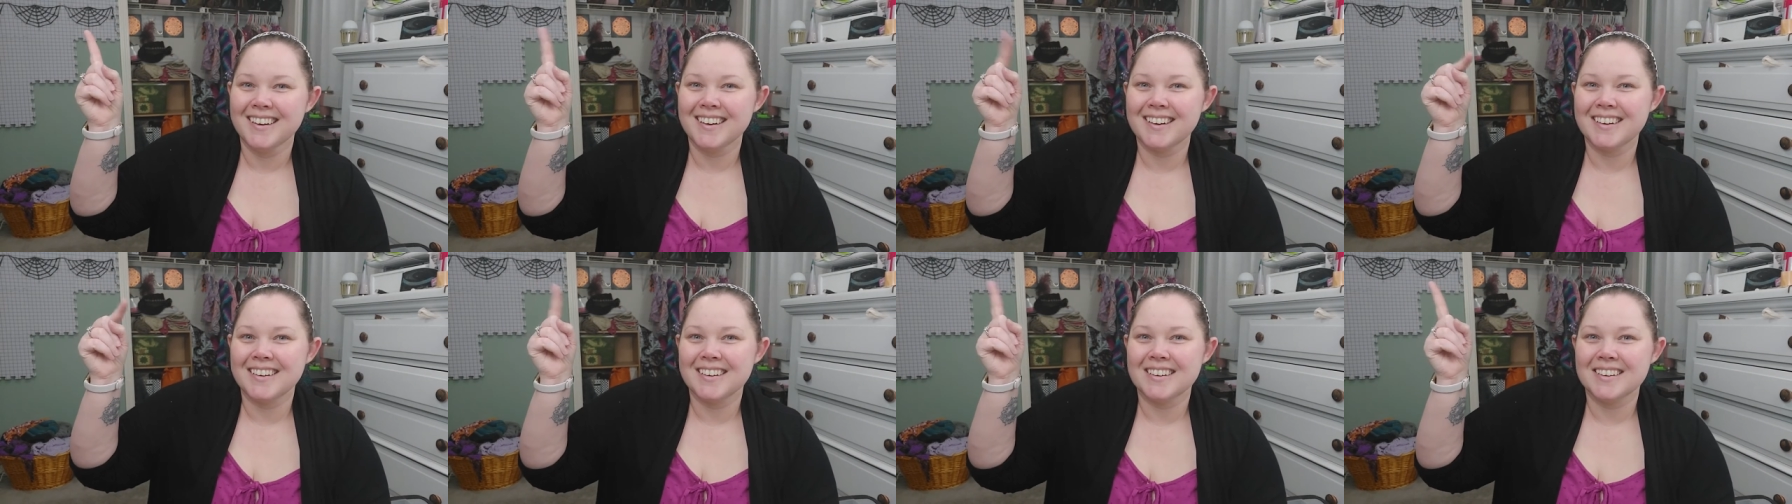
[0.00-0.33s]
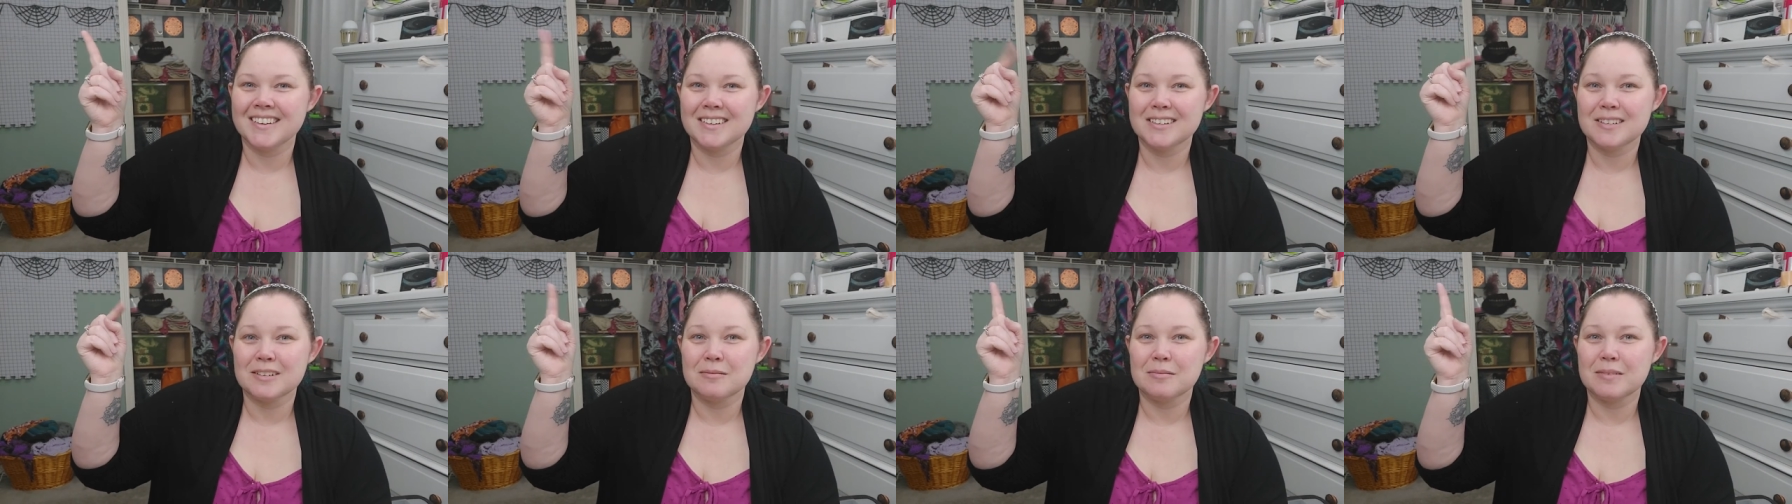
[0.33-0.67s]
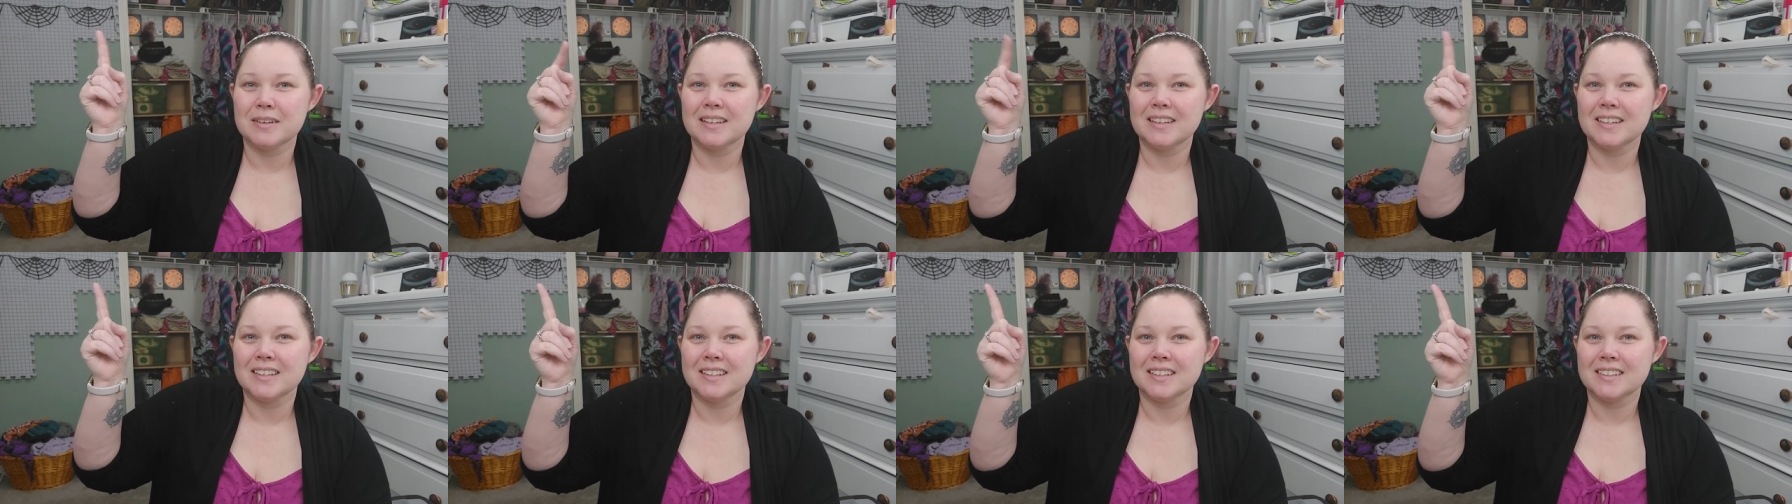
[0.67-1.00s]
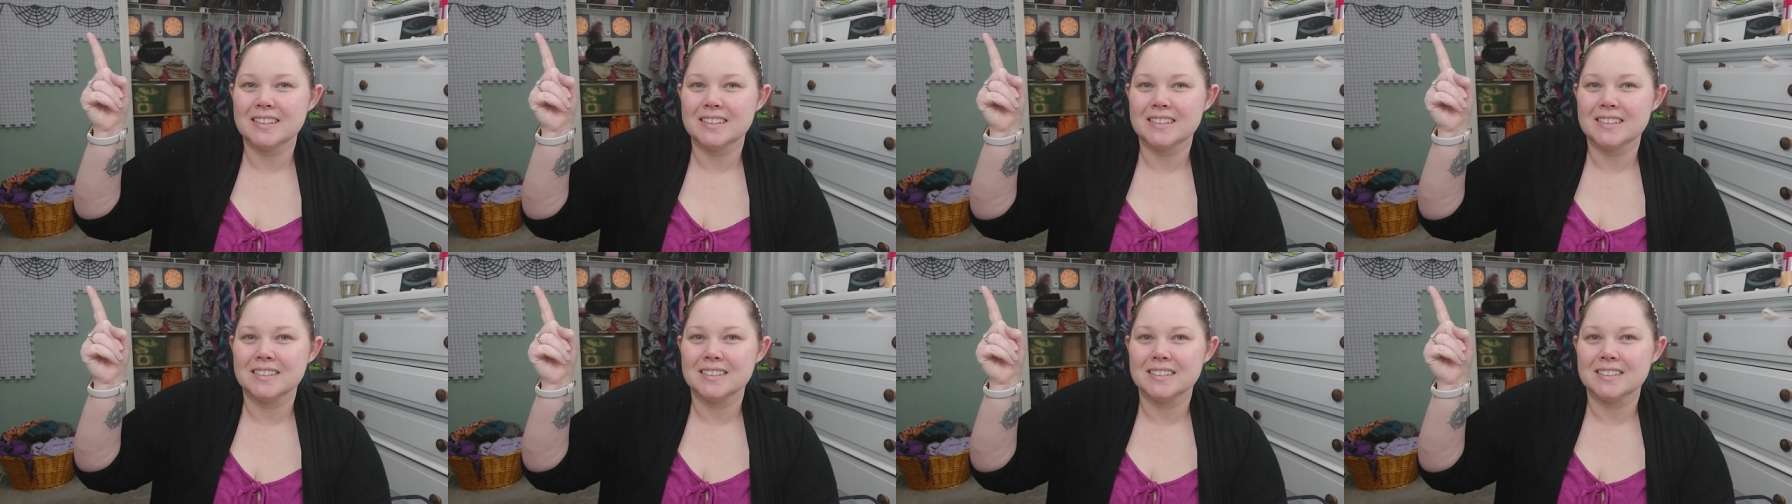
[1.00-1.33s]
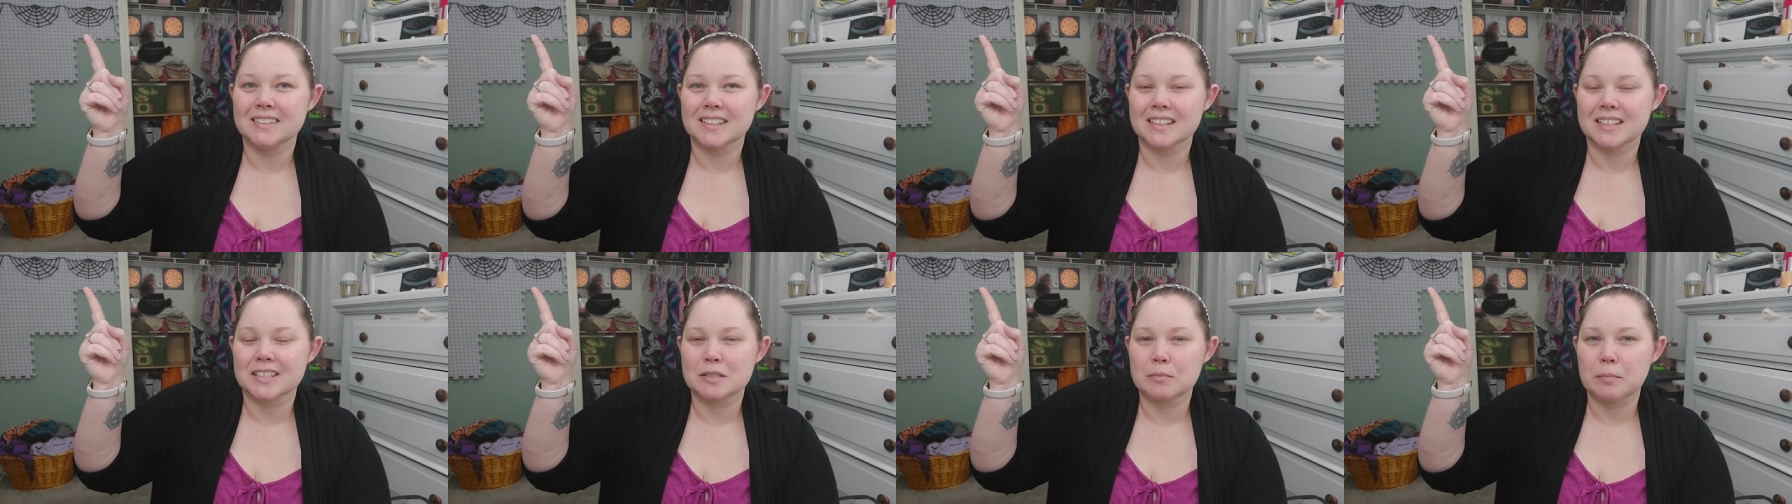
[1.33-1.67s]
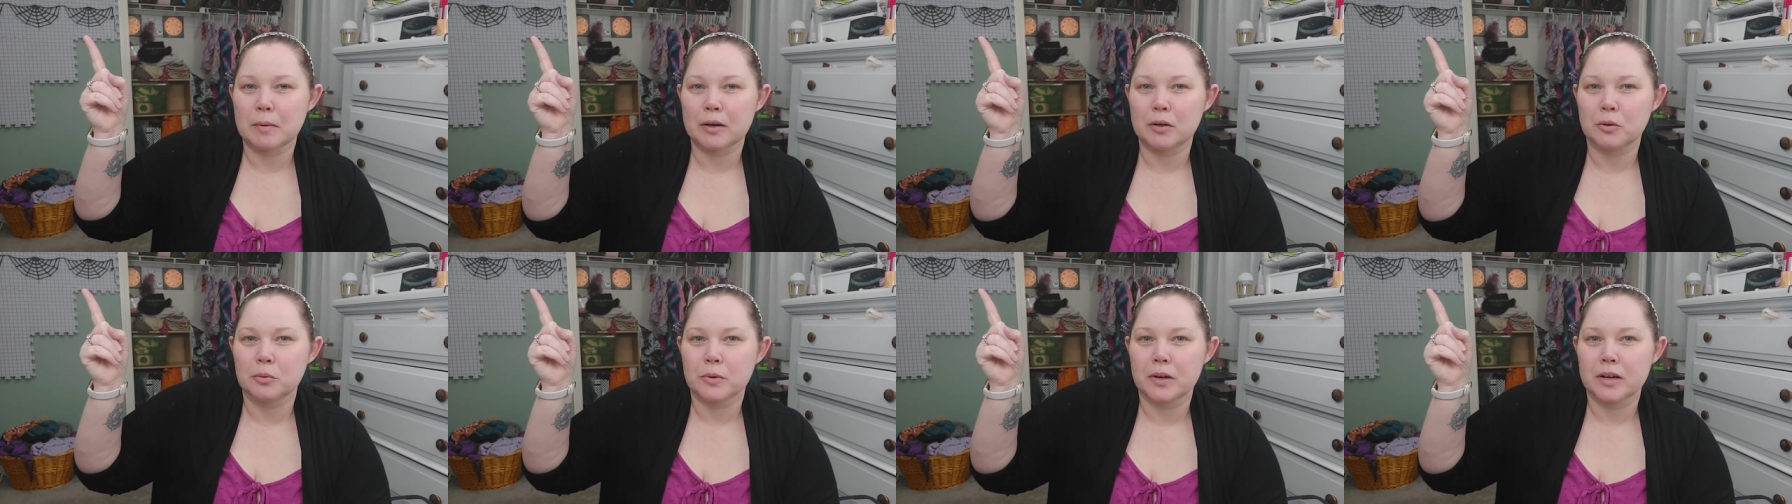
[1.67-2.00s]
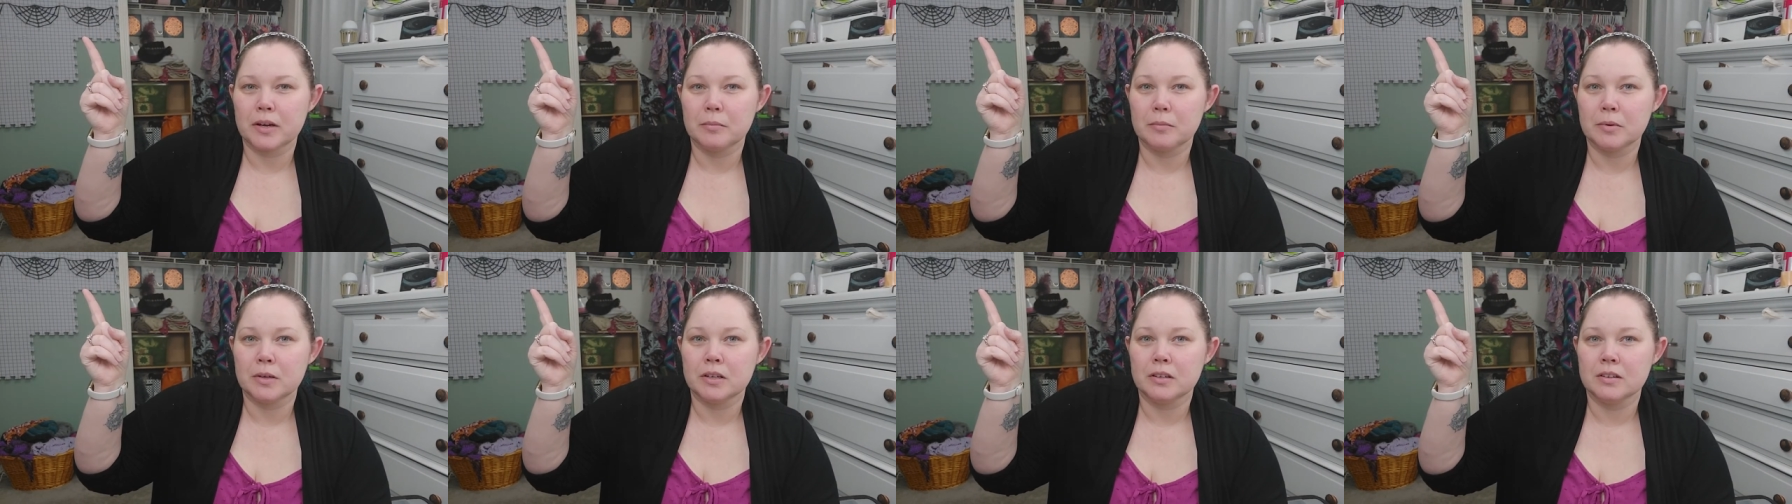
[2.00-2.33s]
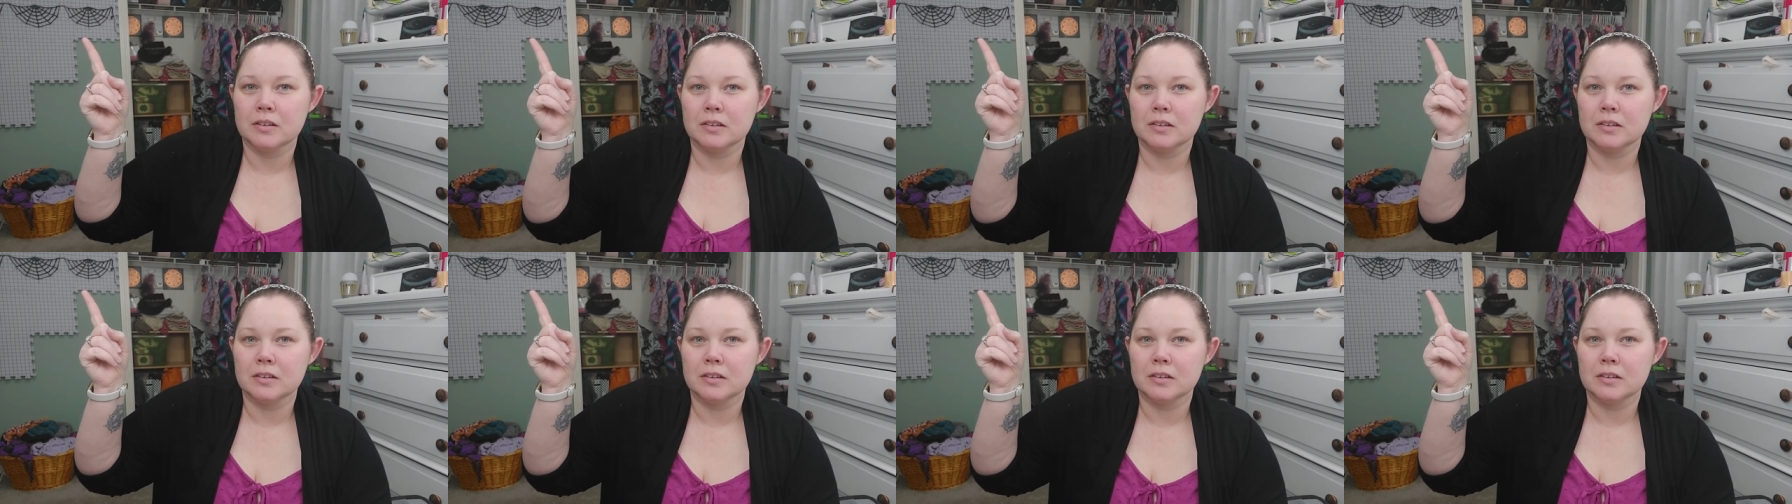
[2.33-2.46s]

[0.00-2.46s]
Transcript: Um, it is like a spiderweb